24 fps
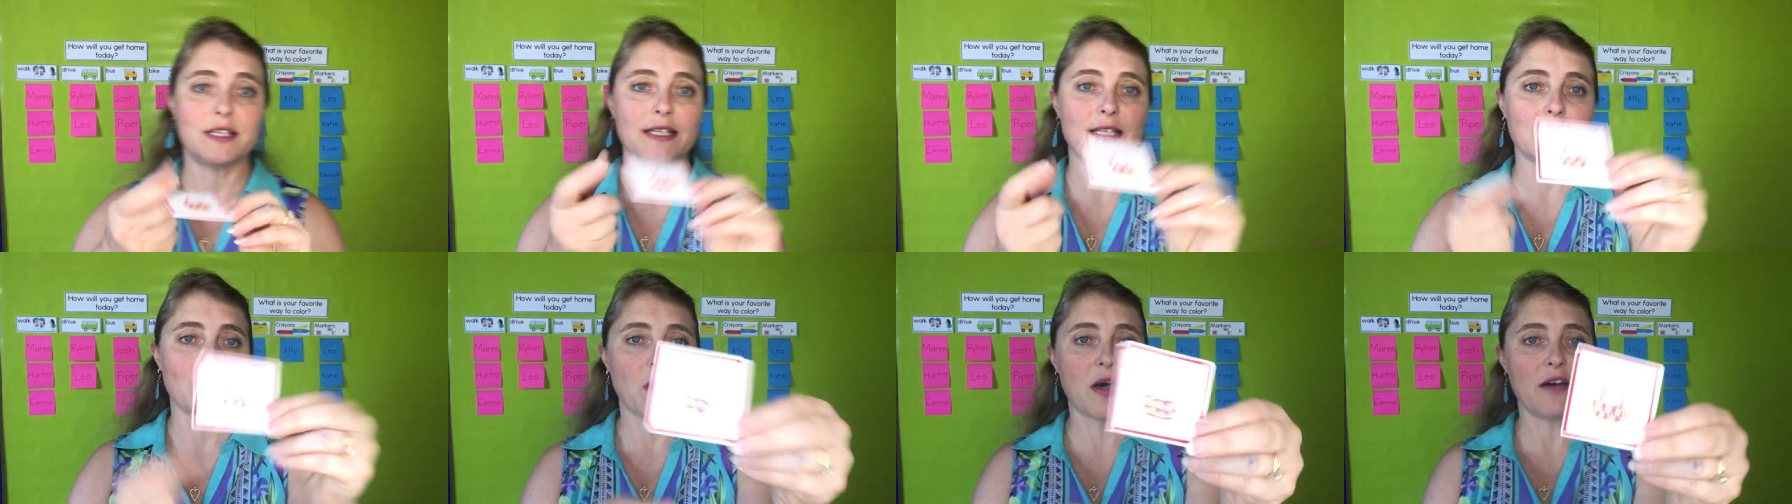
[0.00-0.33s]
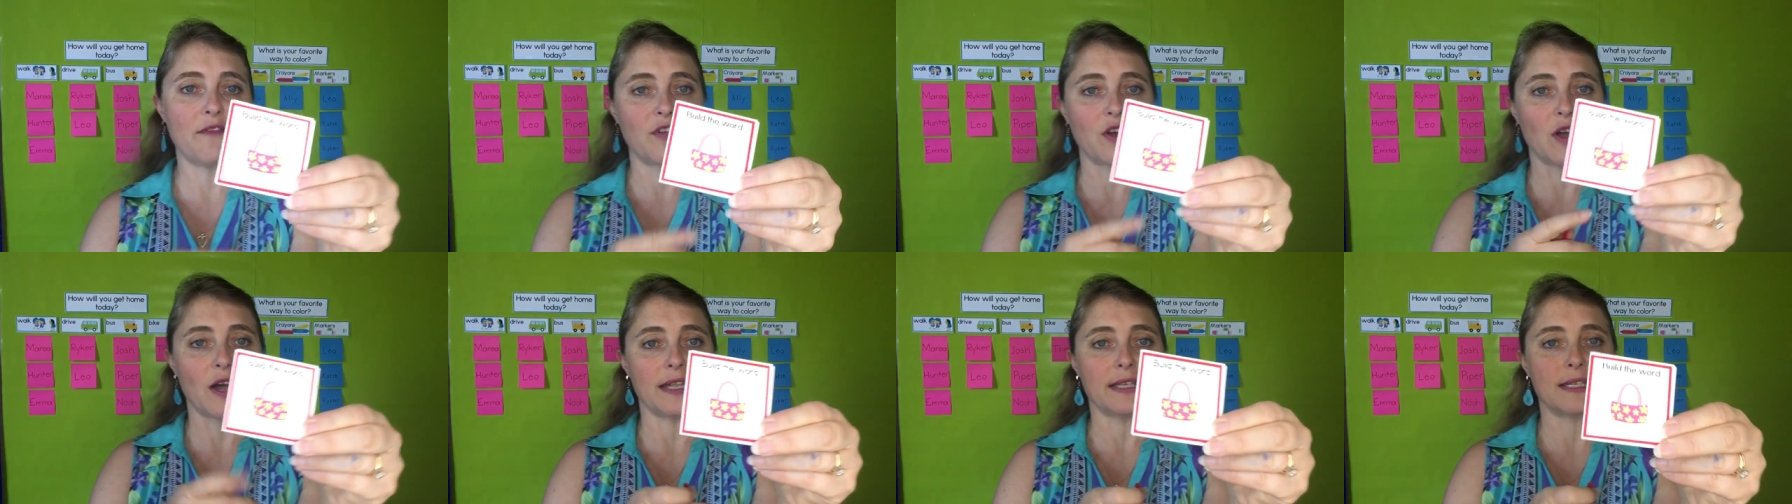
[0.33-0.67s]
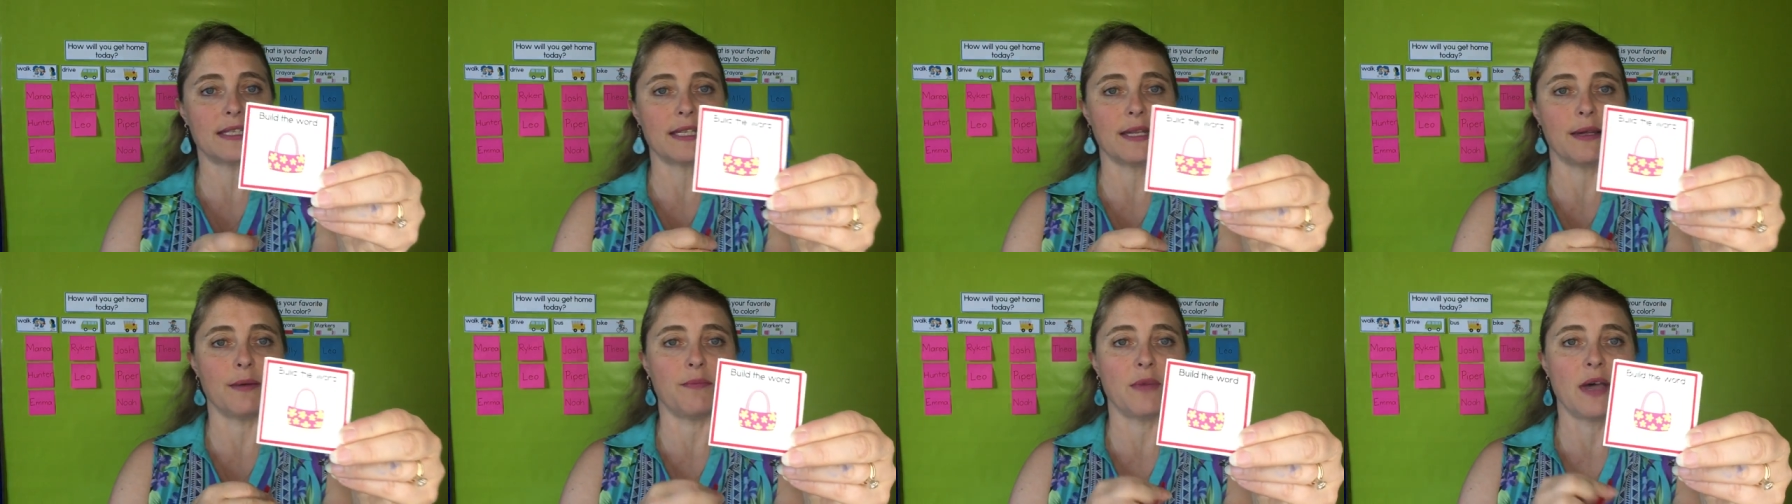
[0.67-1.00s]
So I've got
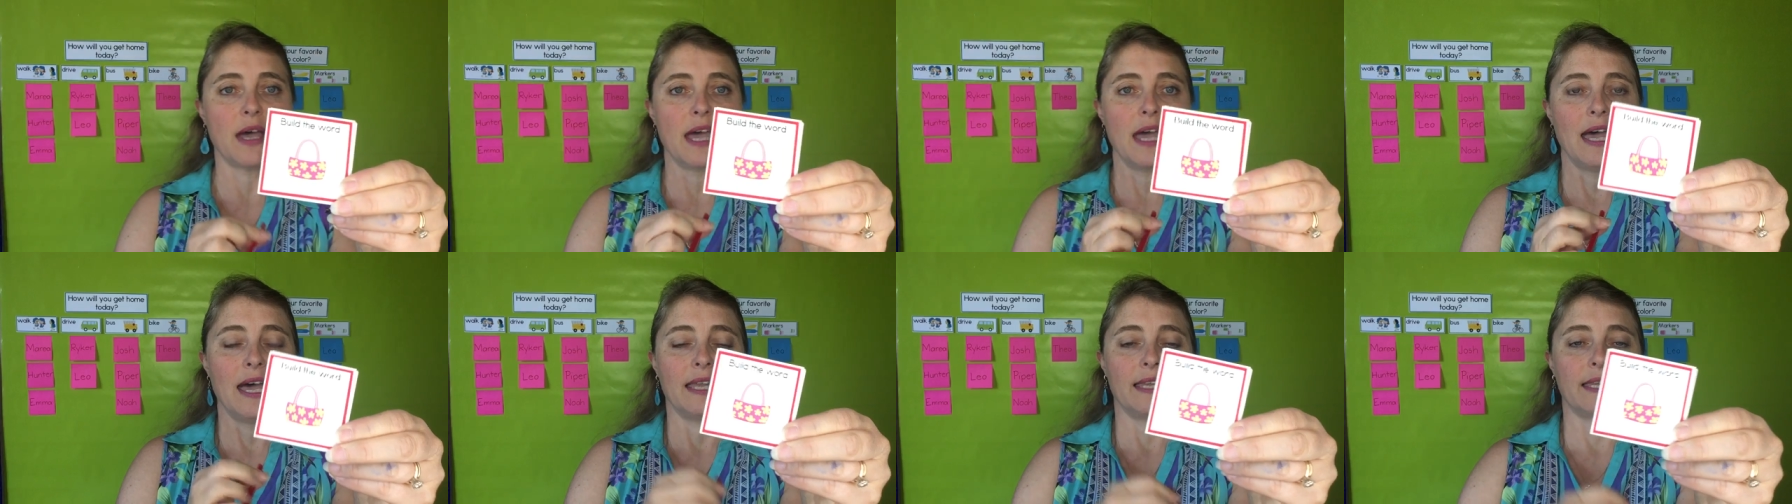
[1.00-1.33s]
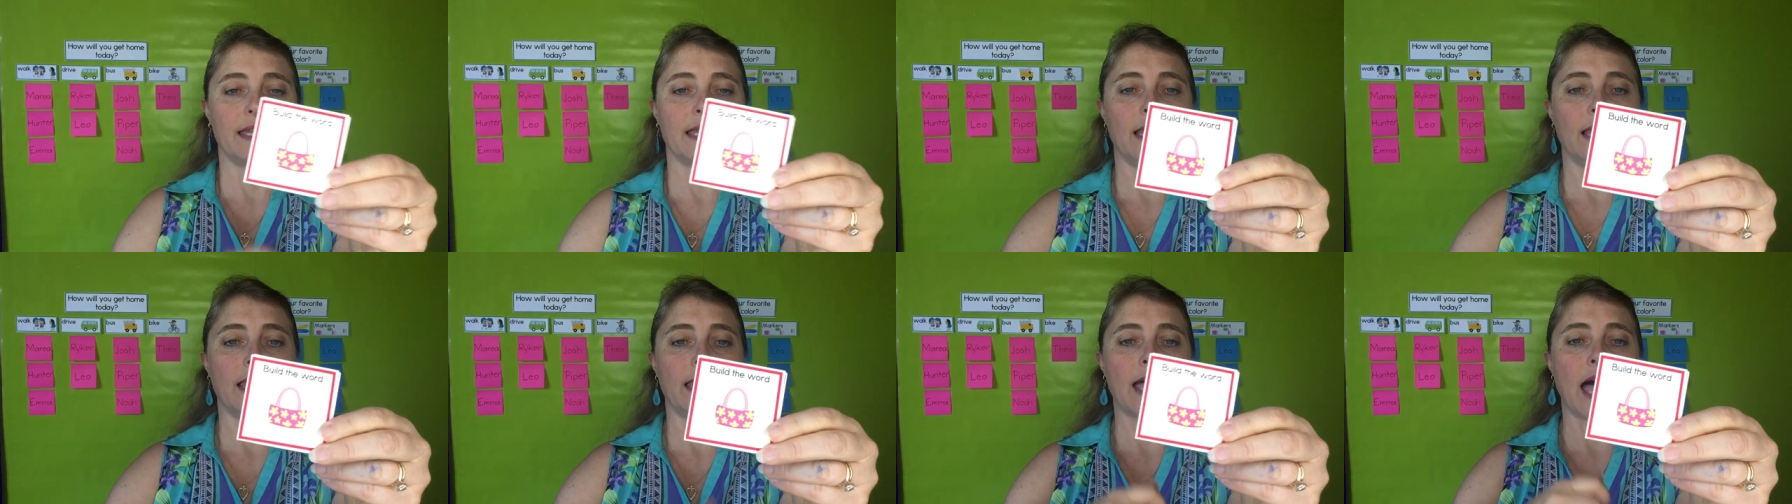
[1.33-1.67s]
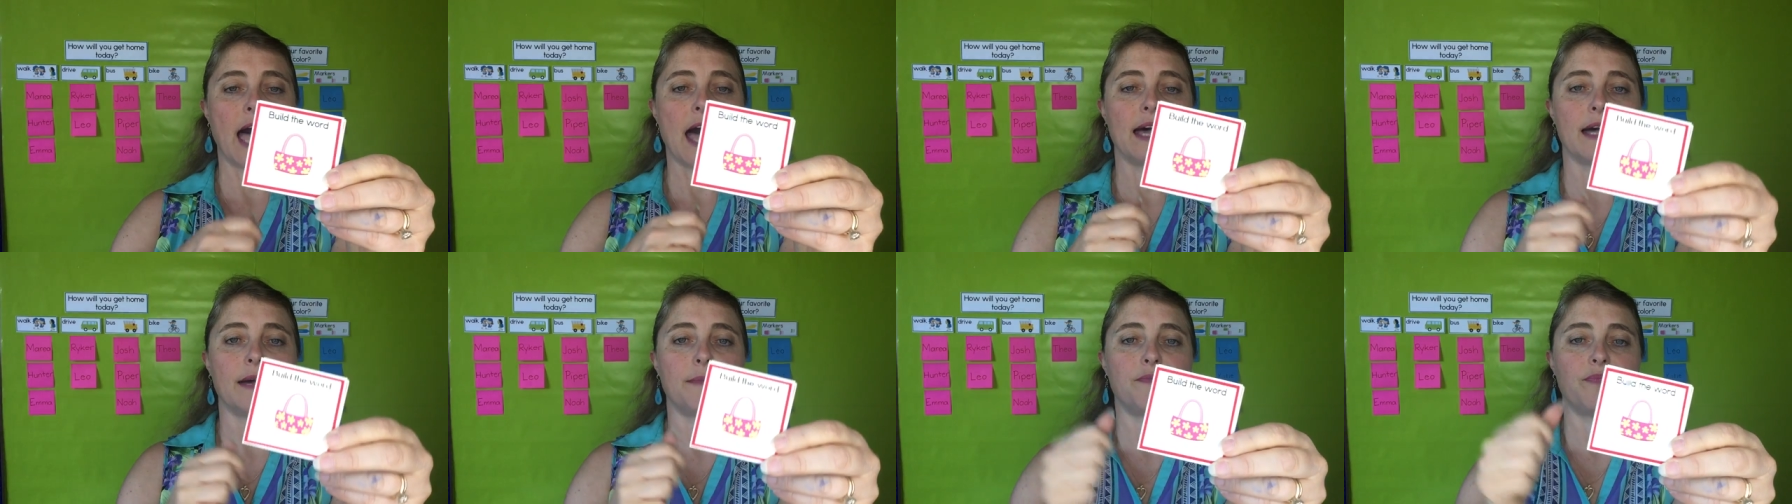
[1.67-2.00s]
some little
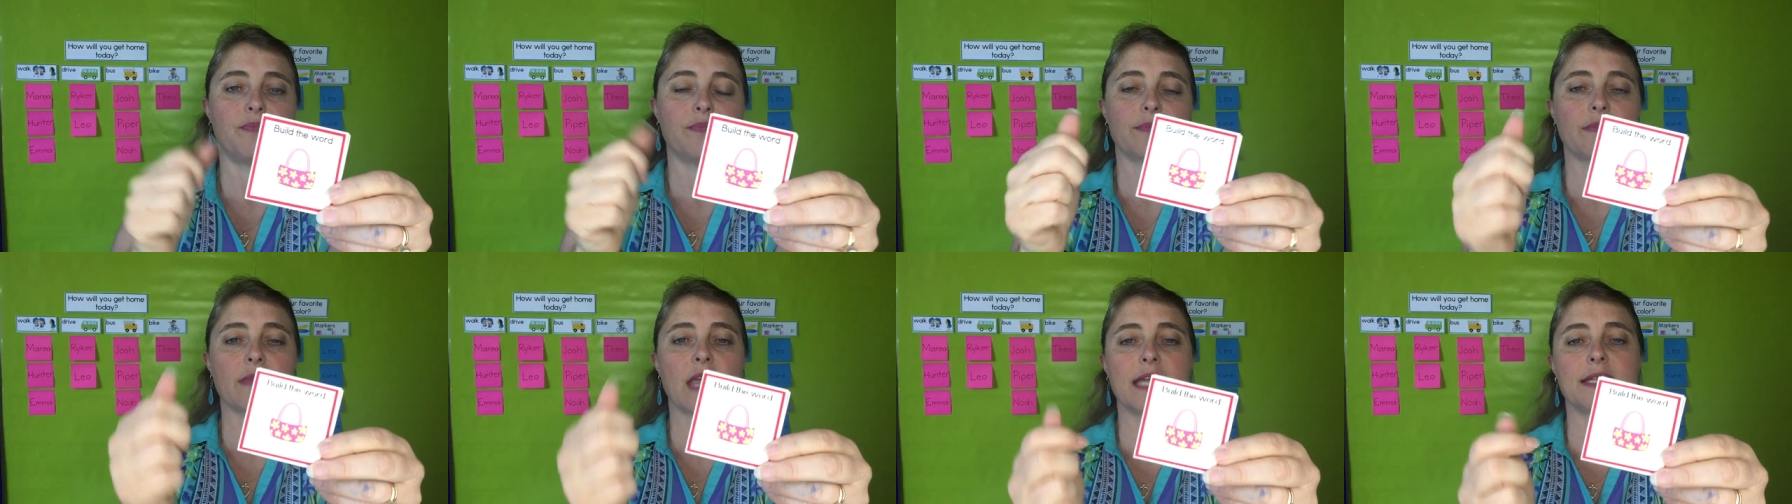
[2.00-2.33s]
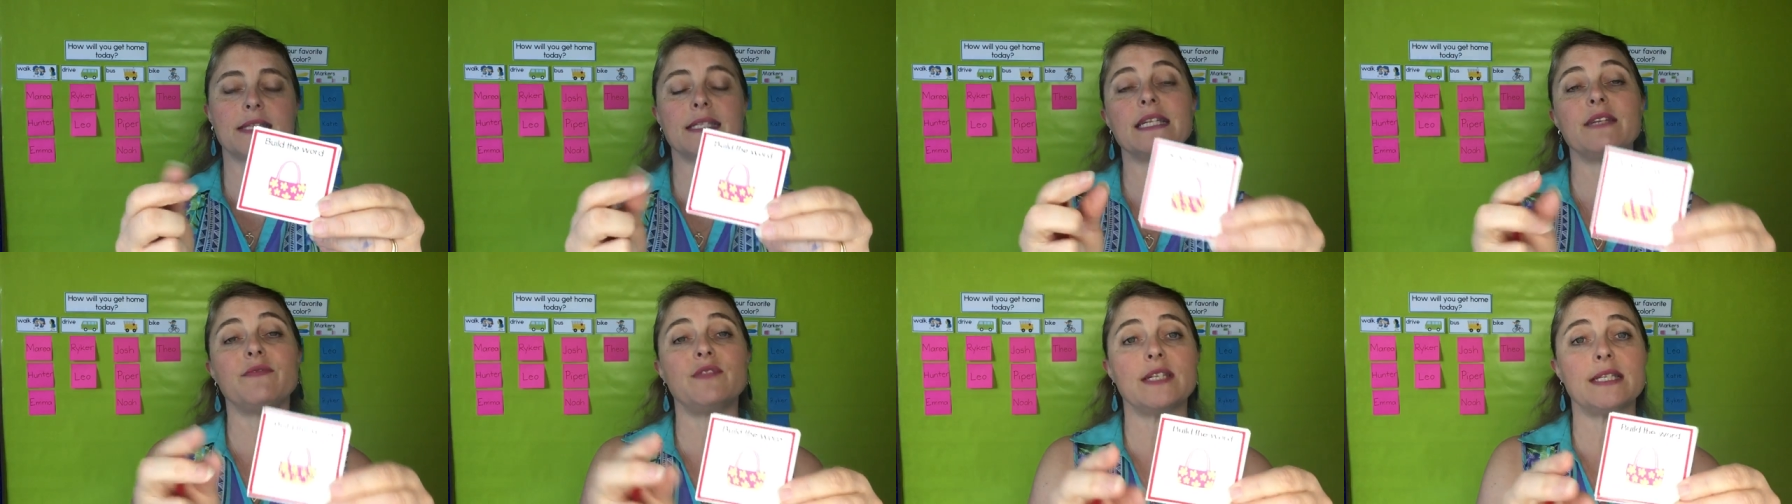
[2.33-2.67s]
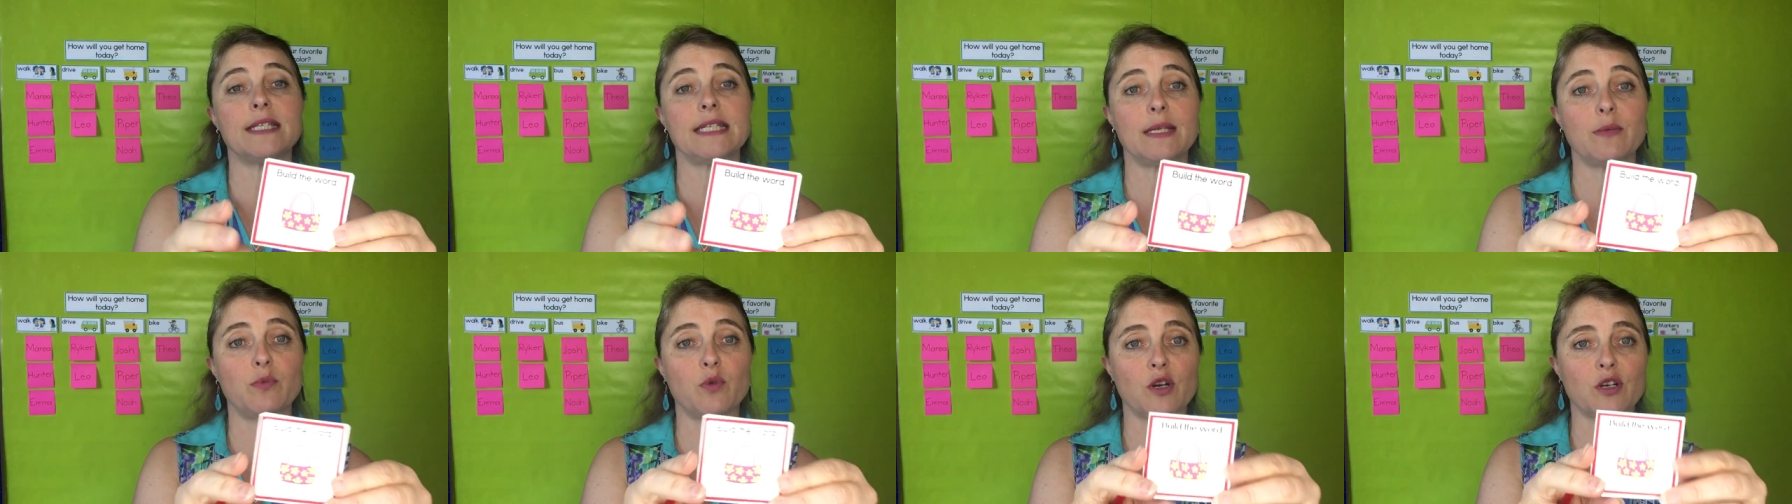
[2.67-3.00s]
uh,
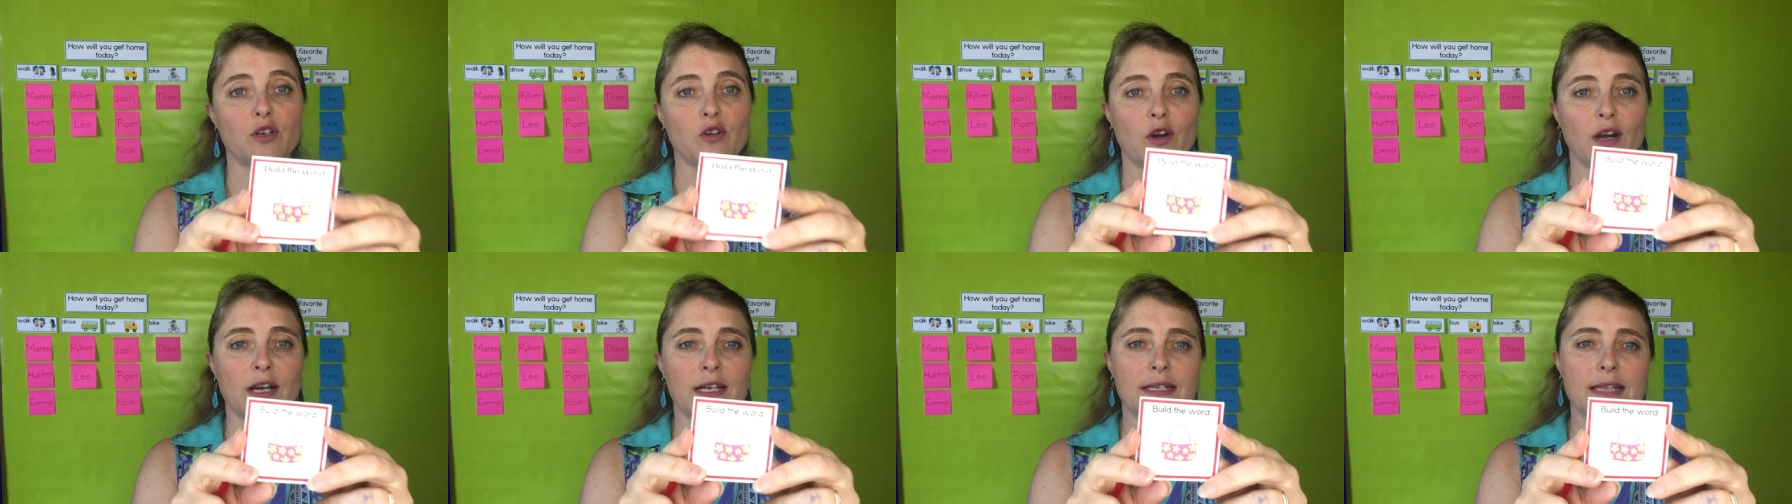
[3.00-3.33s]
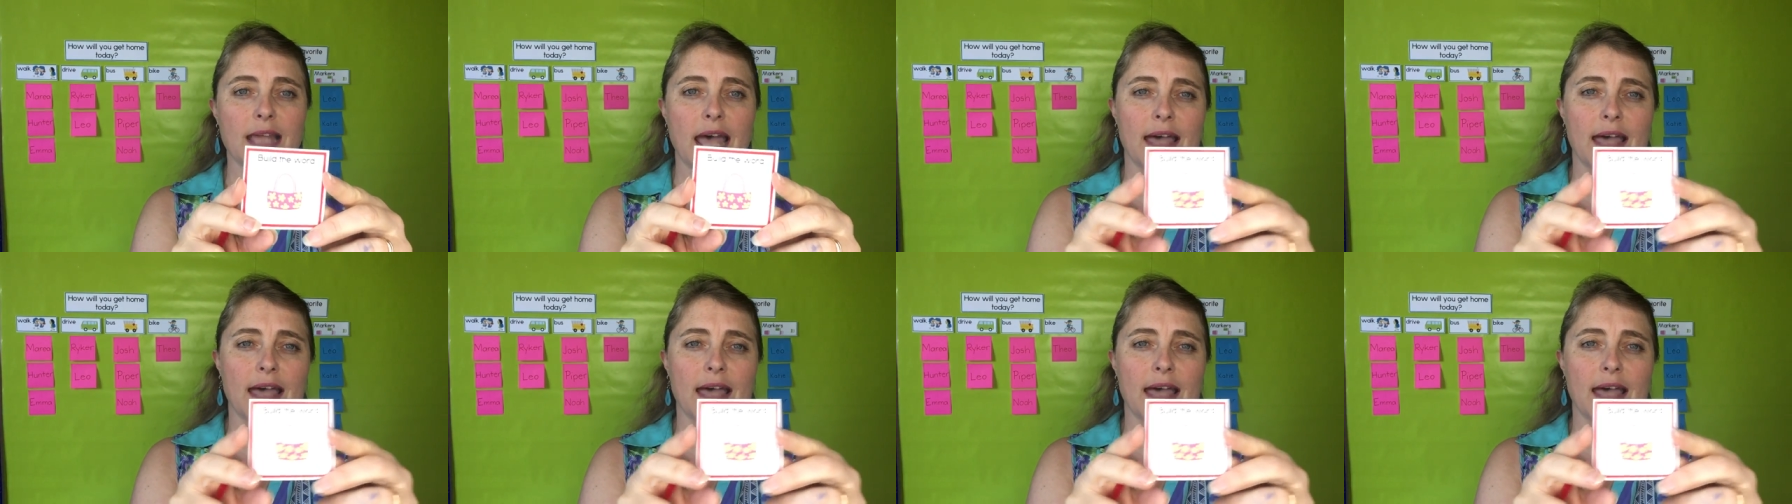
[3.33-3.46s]
CVC word cards.